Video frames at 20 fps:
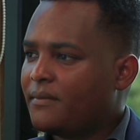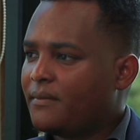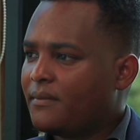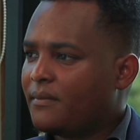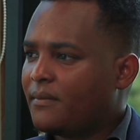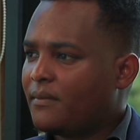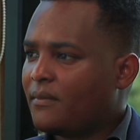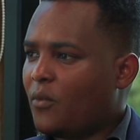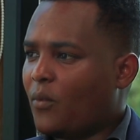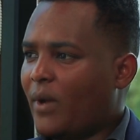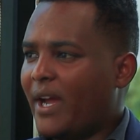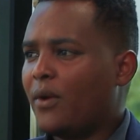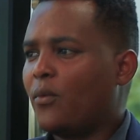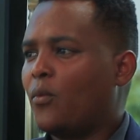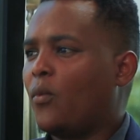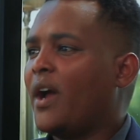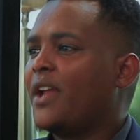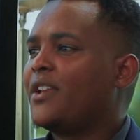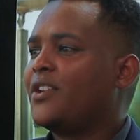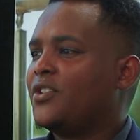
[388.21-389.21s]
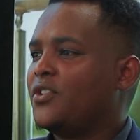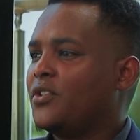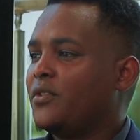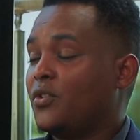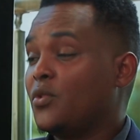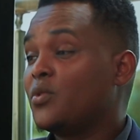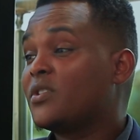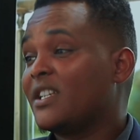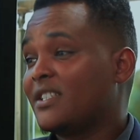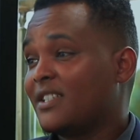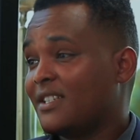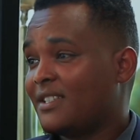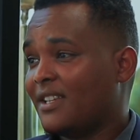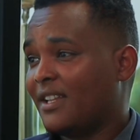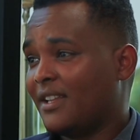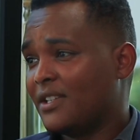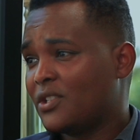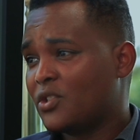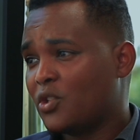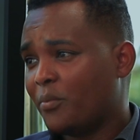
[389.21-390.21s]
Why did you
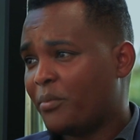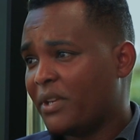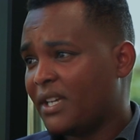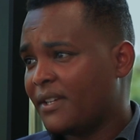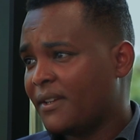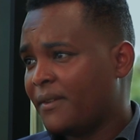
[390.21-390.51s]
suggested this topic?